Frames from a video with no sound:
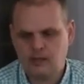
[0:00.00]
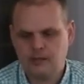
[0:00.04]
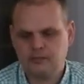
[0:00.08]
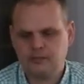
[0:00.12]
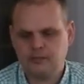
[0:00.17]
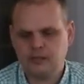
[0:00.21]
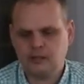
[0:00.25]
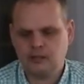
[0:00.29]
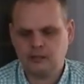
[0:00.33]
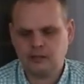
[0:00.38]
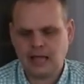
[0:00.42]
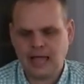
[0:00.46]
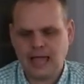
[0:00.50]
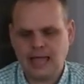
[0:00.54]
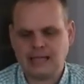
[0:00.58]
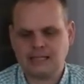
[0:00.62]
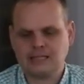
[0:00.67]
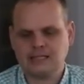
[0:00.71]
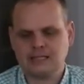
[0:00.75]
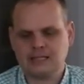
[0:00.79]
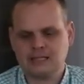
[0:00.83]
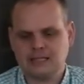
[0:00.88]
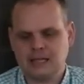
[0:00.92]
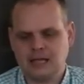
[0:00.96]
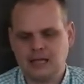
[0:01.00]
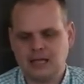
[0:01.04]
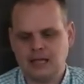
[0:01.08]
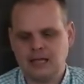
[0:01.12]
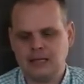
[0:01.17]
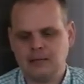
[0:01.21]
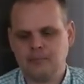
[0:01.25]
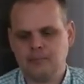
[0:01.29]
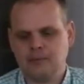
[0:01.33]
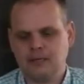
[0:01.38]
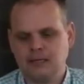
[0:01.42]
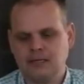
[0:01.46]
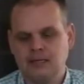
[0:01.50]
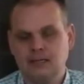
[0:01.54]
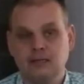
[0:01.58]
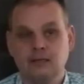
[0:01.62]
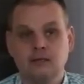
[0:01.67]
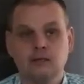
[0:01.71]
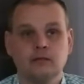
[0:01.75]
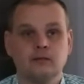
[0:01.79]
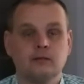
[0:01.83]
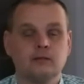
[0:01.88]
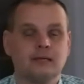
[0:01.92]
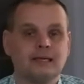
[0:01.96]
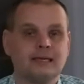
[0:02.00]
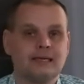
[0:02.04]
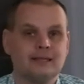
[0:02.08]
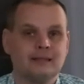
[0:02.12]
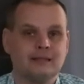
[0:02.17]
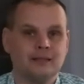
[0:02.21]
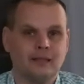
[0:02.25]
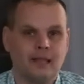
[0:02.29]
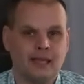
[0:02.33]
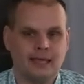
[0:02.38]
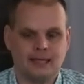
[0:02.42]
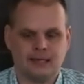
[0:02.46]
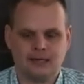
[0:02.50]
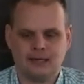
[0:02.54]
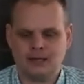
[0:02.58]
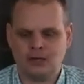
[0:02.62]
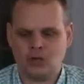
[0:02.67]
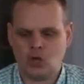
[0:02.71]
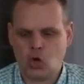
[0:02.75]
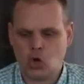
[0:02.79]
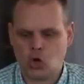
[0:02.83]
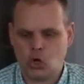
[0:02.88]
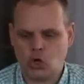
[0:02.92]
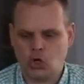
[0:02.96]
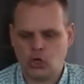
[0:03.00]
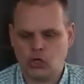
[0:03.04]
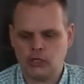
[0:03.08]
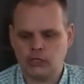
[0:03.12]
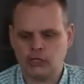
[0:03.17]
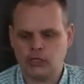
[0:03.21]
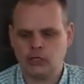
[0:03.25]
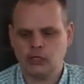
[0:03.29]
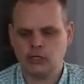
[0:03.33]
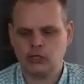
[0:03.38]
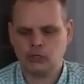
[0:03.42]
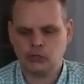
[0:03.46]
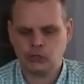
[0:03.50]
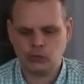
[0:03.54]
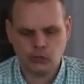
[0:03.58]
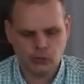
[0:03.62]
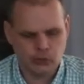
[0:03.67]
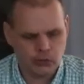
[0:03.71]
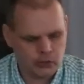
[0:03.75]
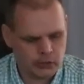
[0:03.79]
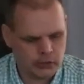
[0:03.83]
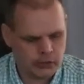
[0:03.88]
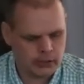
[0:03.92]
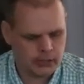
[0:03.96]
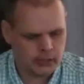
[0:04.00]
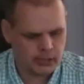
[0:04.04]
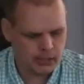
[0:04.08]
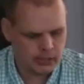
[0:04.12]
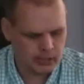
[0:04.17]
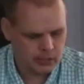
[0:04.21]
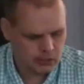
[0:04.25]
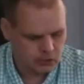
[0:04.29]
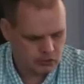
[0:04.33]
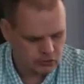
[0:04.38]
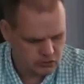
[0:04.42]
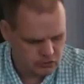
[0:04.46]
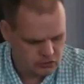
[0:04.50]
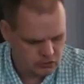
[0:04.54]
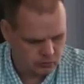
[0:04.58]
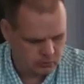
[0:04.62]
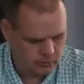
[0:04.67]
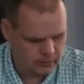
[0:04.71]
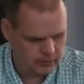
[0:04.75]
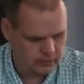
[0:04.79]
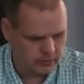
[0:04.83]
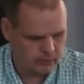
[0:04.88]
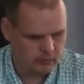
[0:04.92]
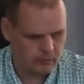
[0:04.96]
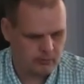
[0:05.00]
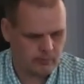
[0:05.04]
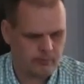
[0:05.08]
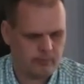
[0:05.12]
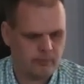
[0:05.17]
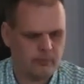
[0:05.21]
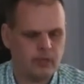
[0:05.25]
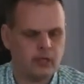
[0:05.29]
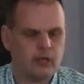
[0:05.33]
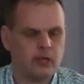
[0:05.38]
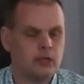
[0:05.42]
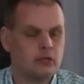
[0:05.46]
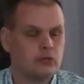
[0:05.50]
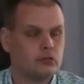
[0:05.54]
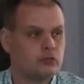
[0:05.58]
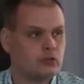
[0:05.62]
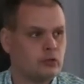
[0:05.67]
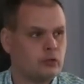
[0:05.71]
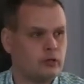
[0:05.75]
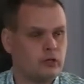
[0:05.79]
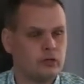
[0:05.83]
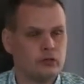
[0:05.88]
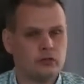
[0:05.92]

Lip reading: The last type is it landed on good soil. So your